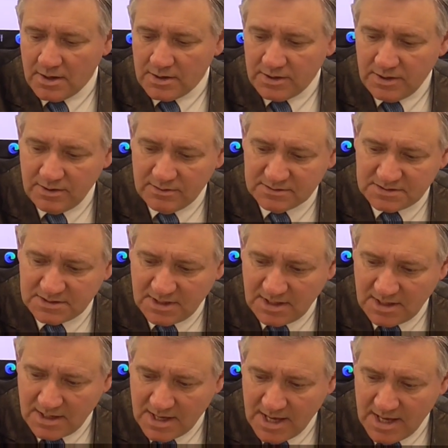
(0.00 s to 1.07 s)

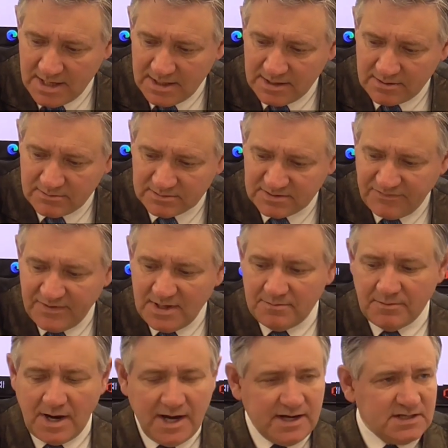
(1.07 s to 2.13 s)
using A equals V
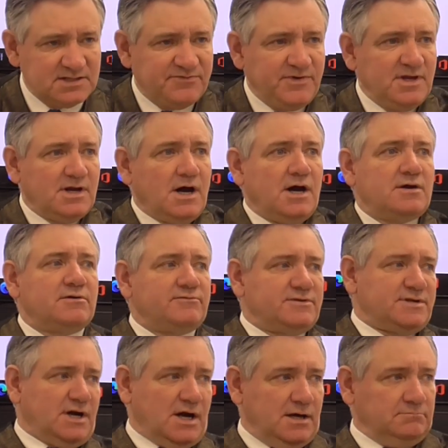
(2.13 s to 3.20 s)
minus V naught over
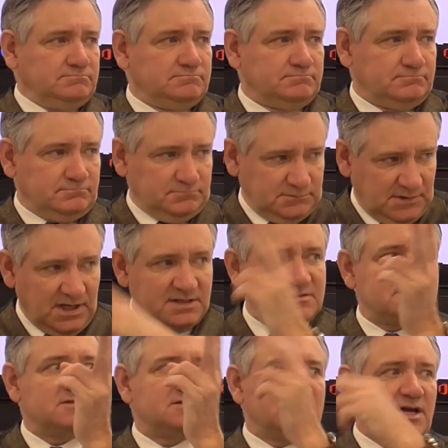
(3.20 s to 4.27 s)
time.
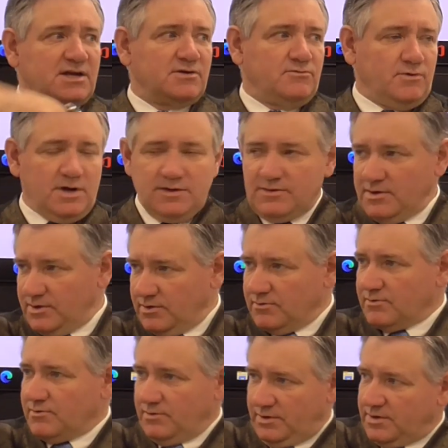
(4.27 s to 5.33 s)
That's the second way that
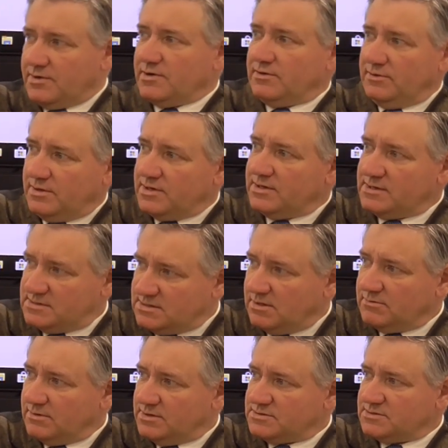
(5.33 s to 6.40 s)
you're going to look at
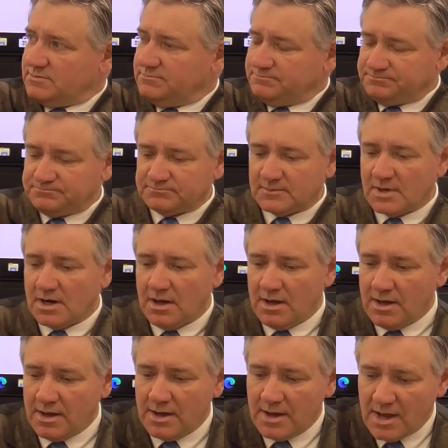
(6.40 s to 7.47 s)
acceleration.
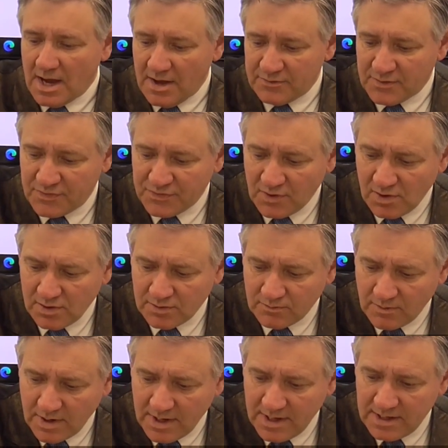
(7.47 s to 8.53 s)
And the third
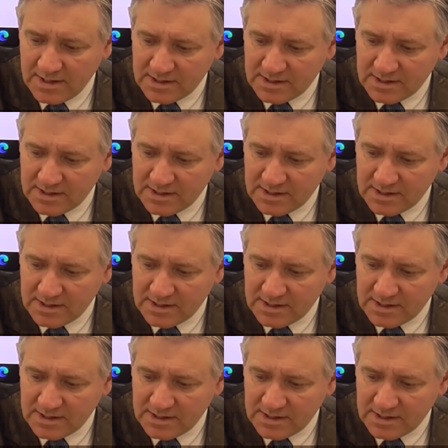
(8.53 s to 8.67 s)
way